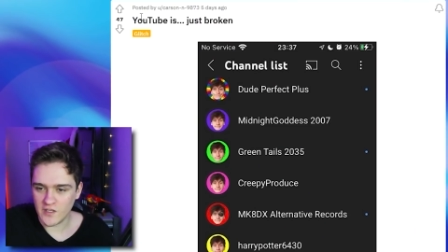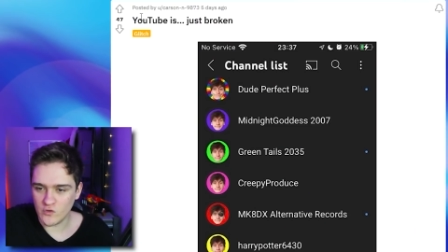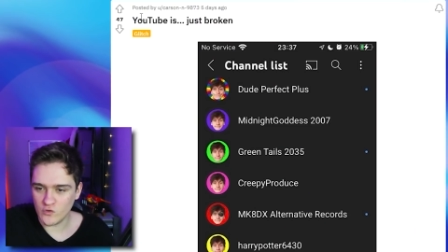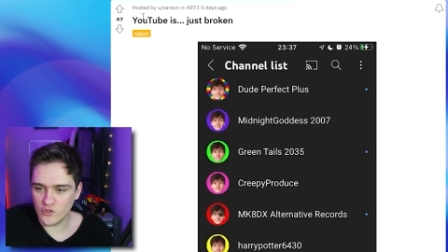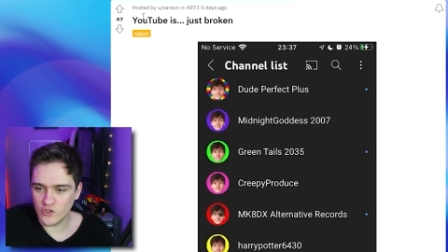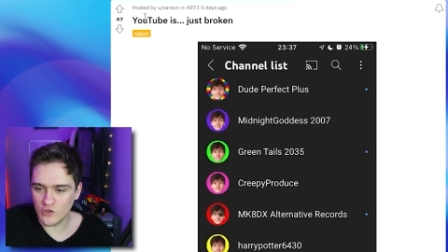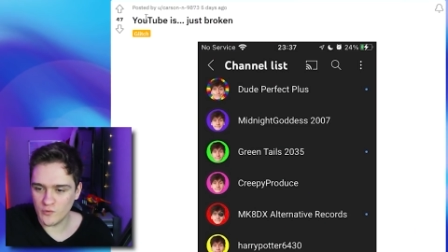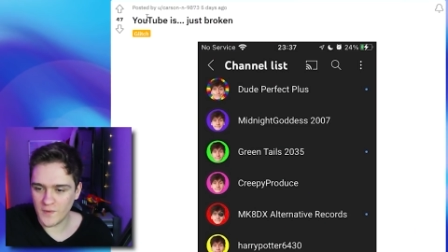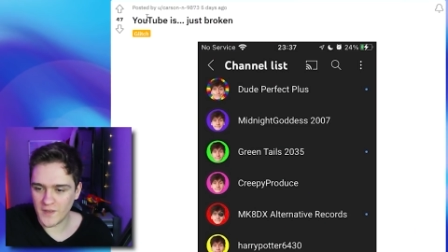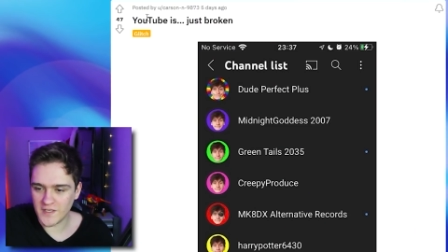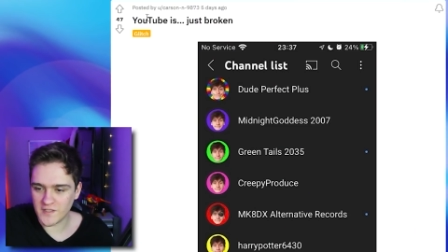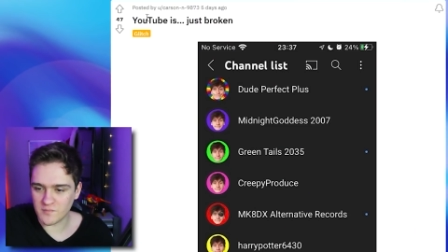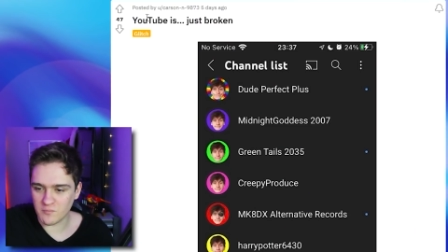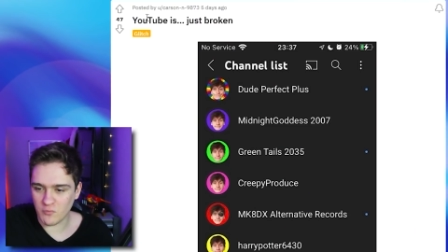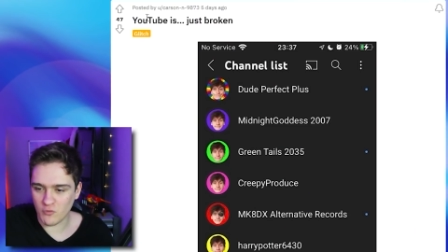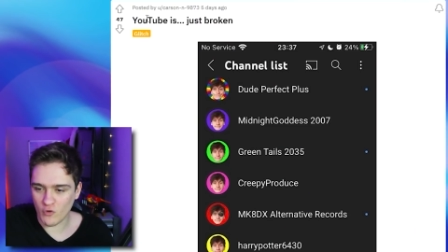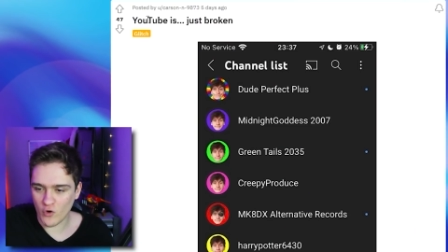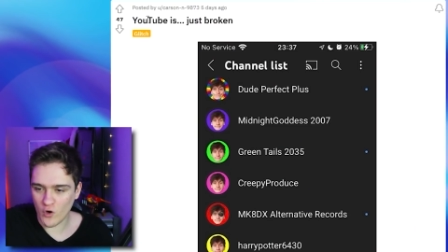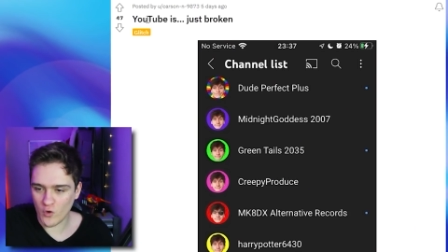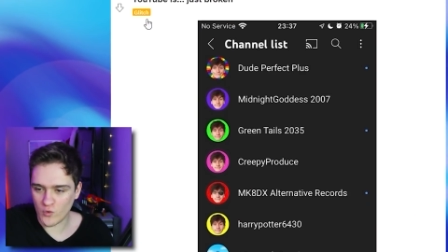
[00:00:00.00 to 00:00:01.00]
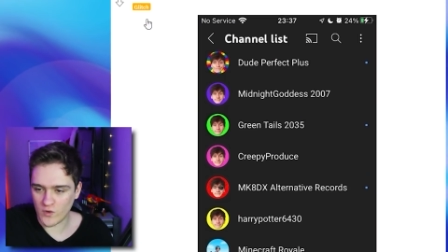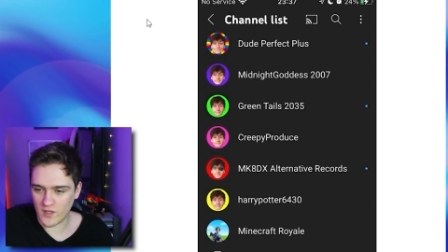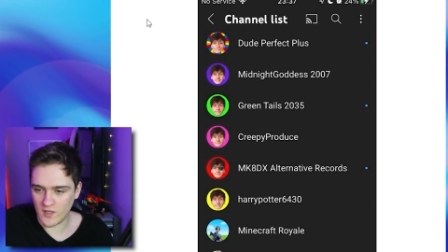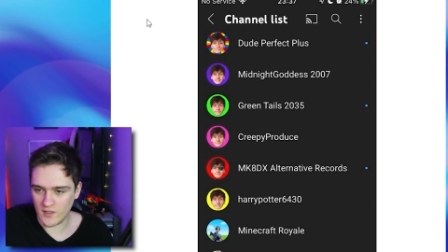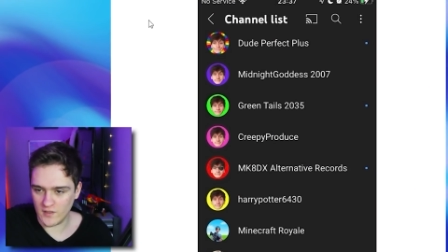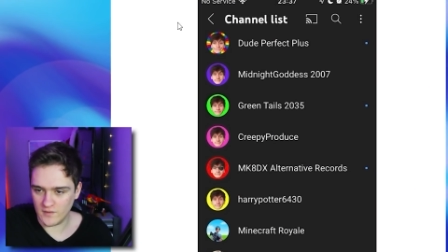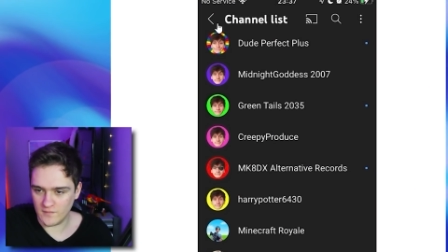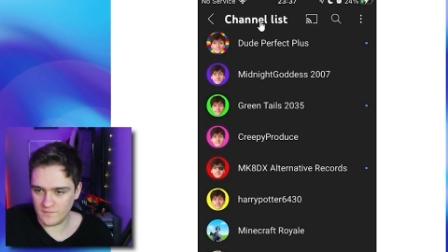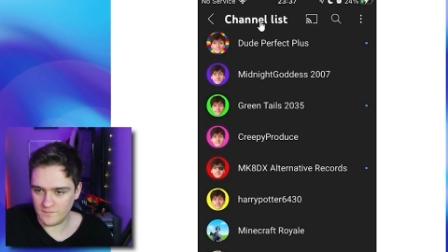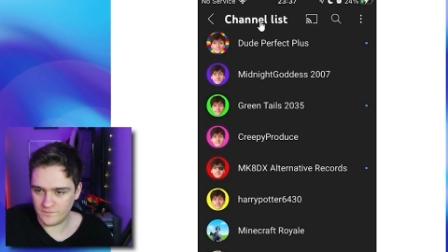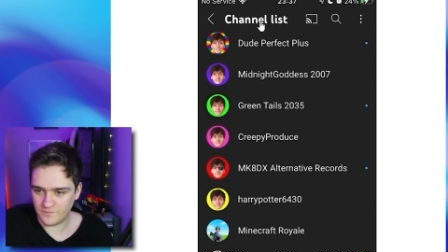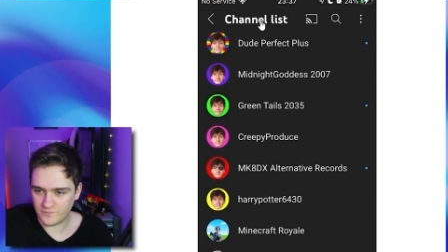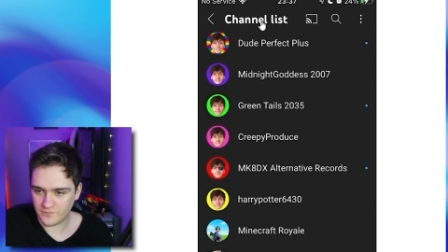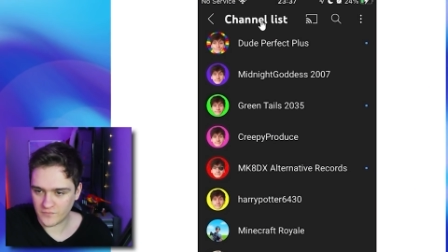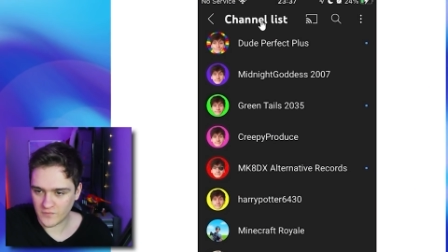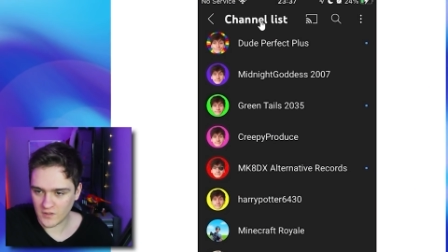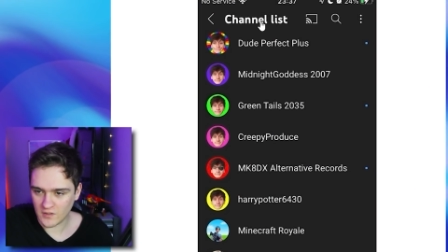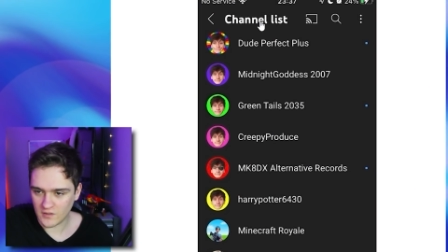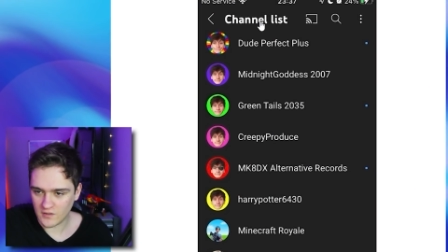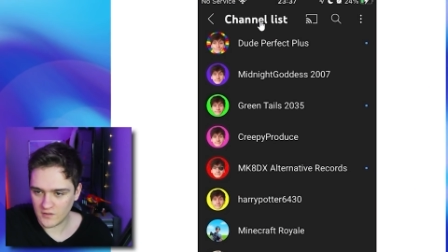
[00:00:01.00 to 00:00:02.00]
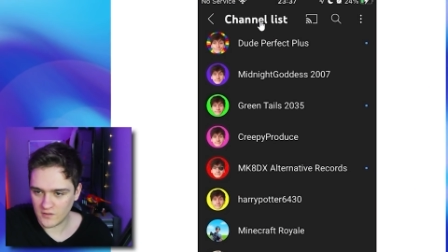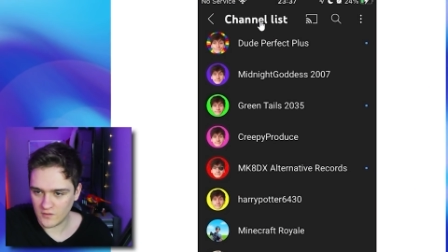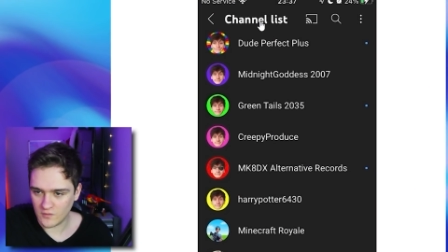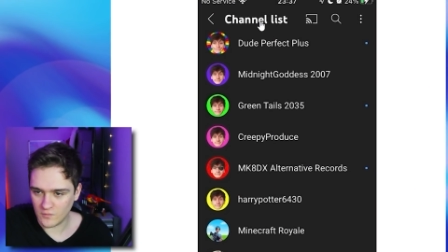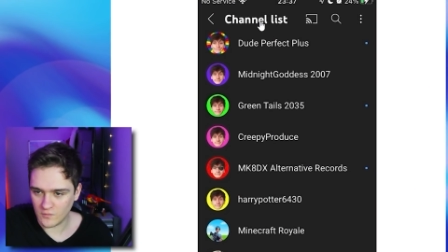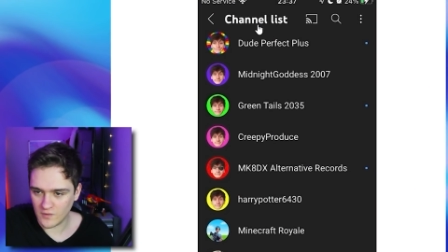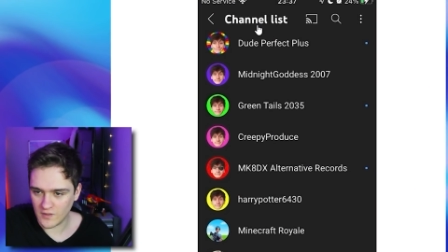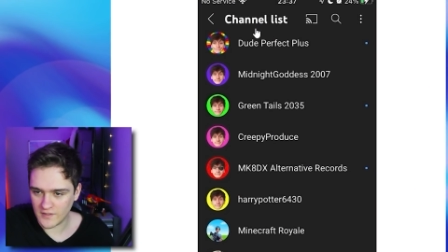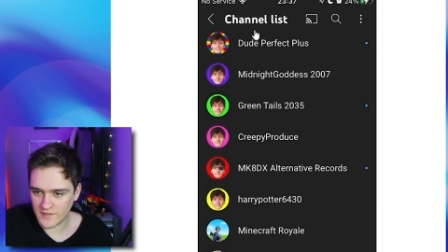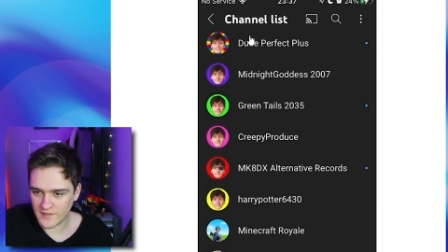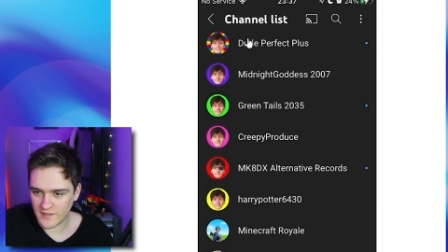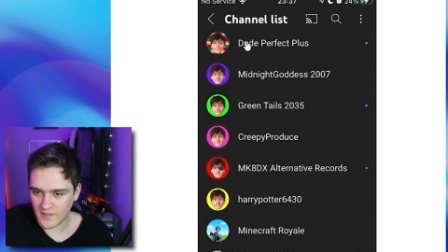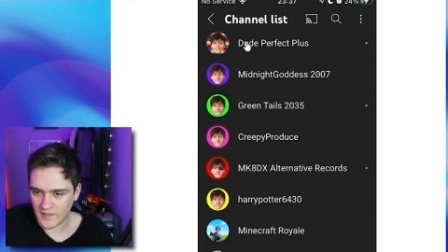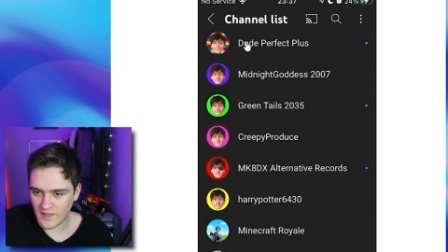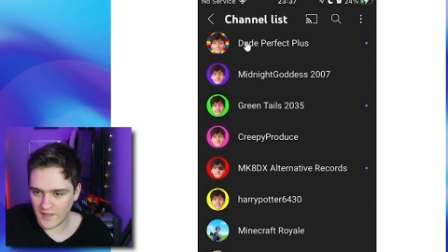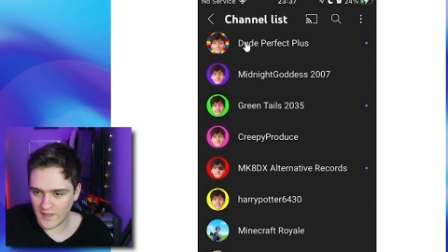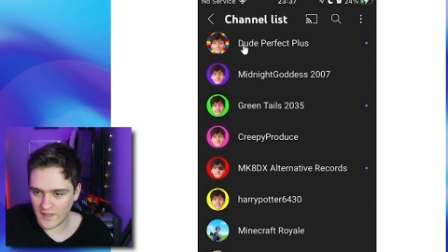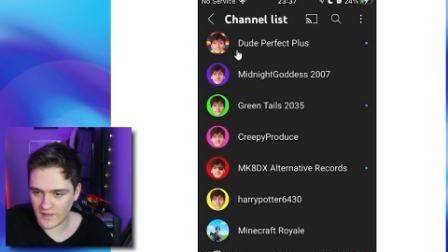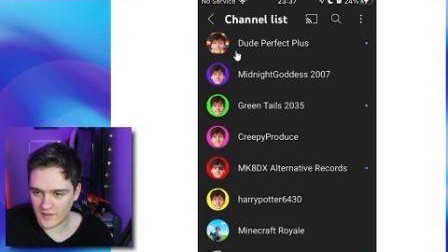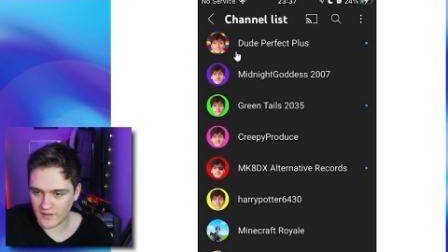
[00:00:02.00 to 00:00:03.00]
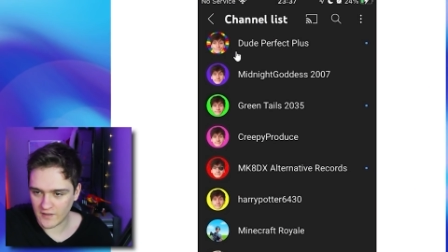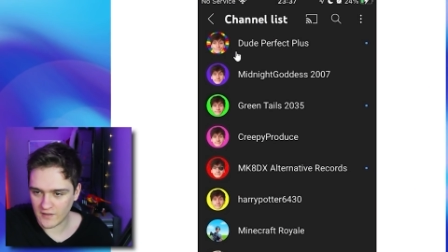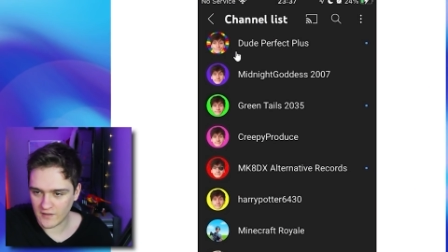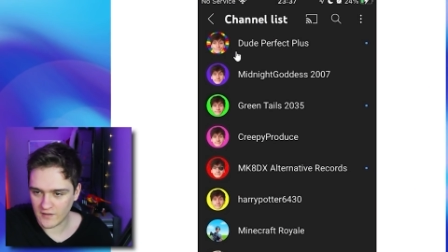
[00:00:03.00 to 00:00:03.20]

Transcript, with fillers: YouTube is broken. What the heck?